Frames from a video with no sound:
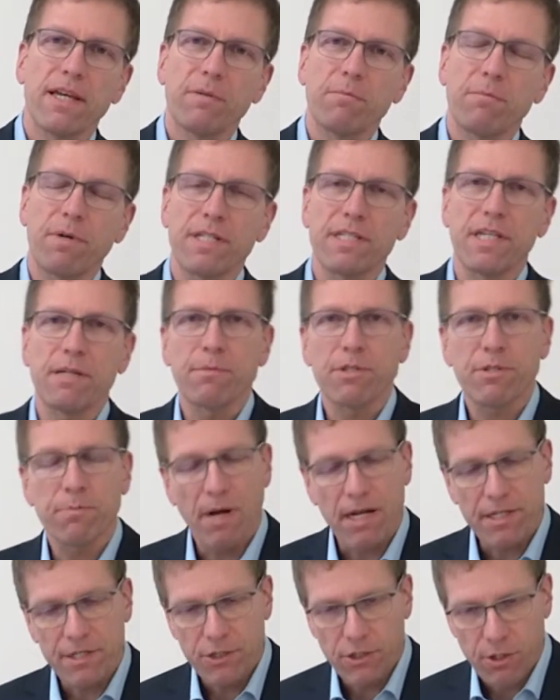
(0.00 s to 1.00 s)
My name is
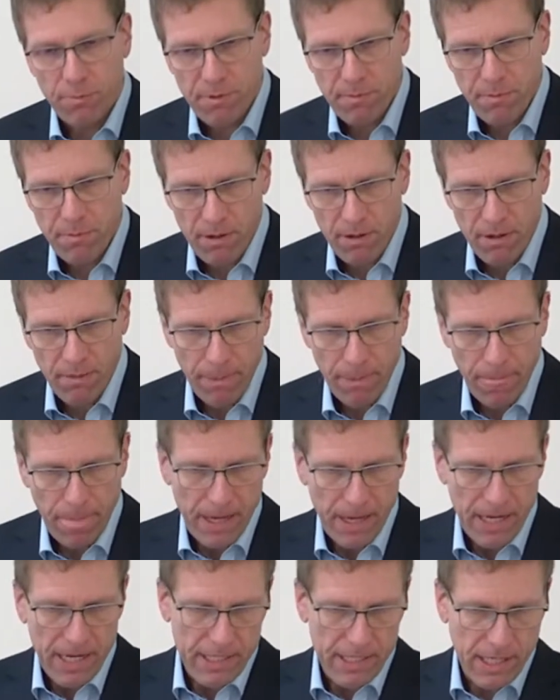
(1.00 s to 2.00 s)
Martin Doppelbauer
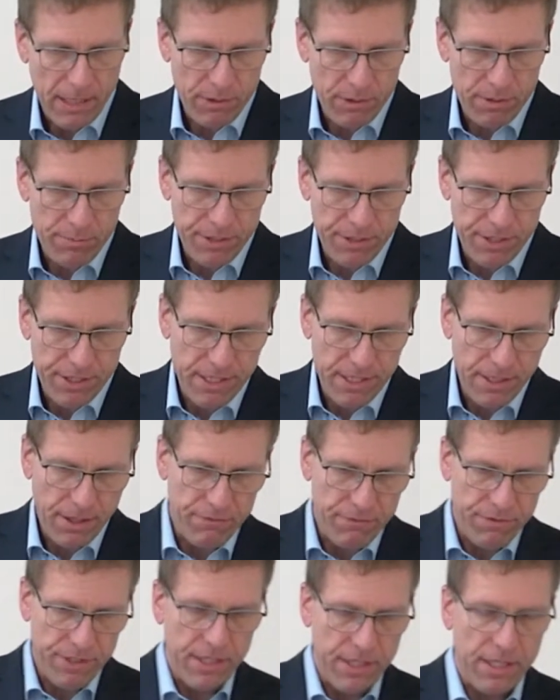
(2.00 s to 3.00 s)
and I will present the
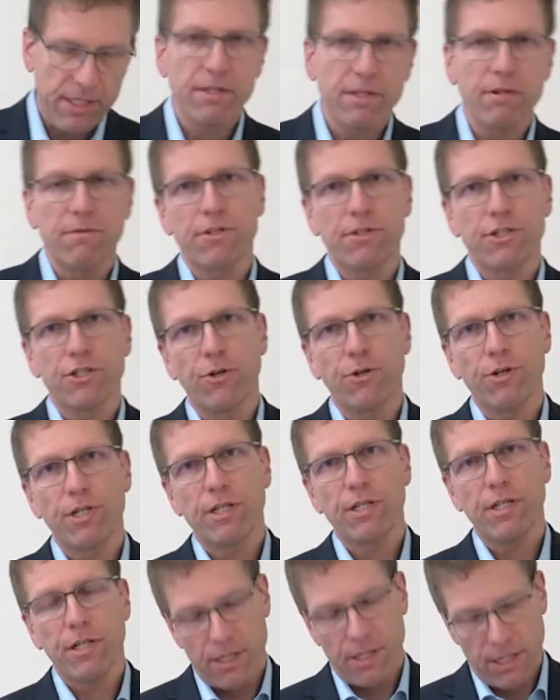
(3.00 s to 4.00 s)
result of a
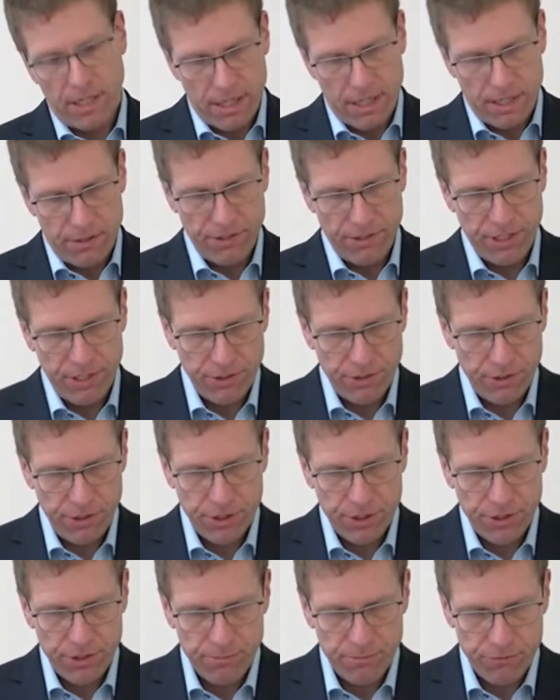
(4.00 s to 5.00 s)
joint
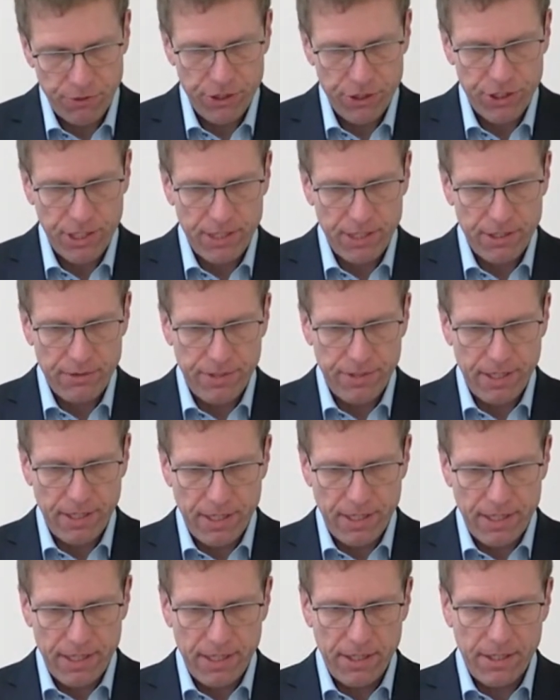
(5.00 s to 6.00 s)
research project
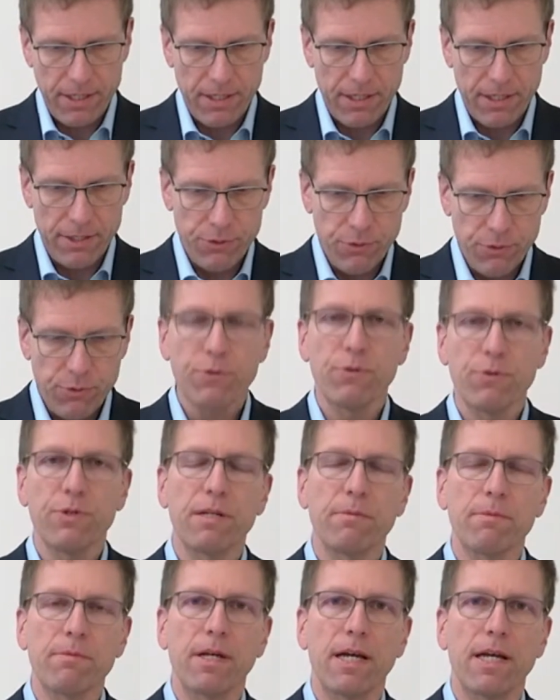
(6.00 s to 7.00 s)
regarding a new
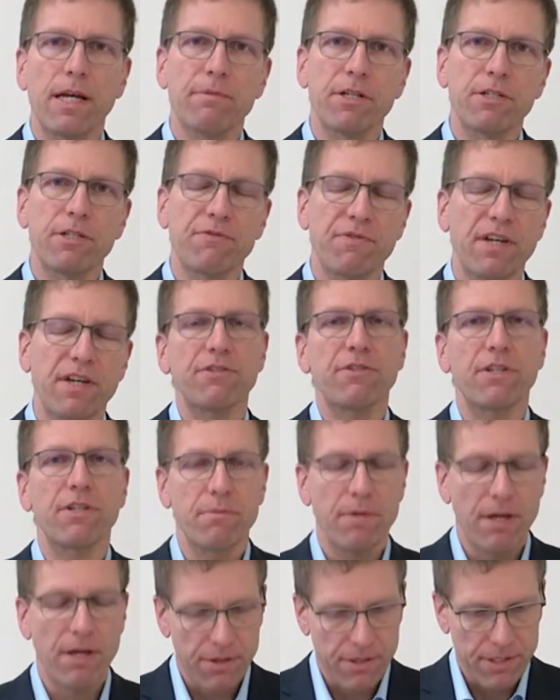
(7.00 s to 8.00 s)
cooling and manufacturing
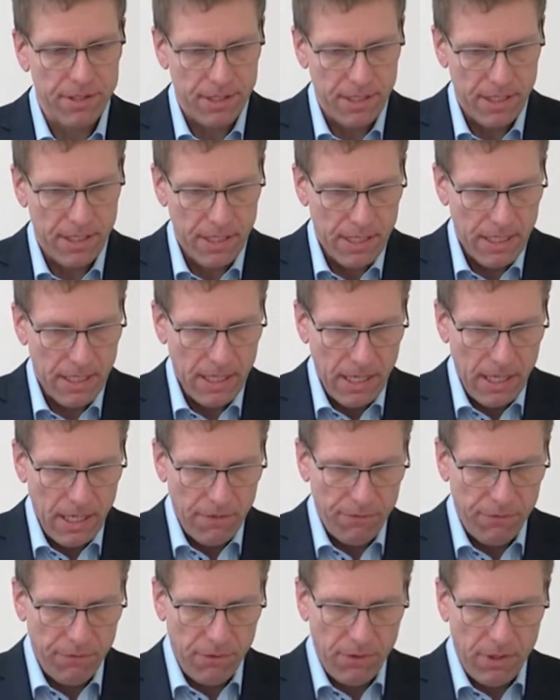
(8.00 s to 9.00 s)
method
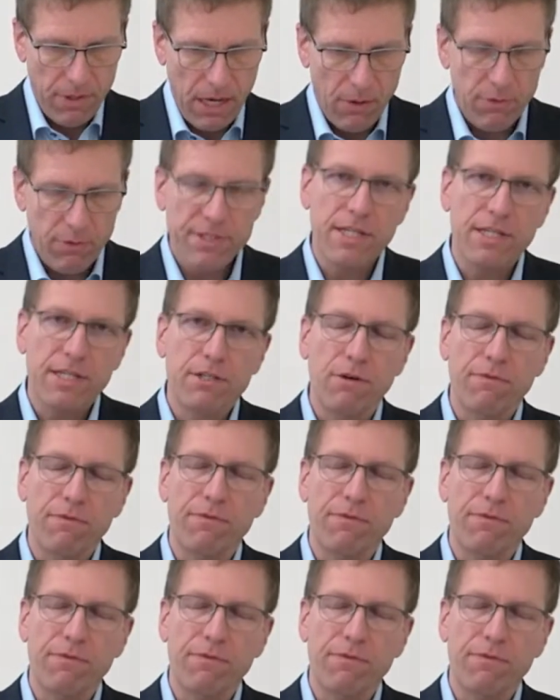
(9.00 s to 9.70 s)
for housings of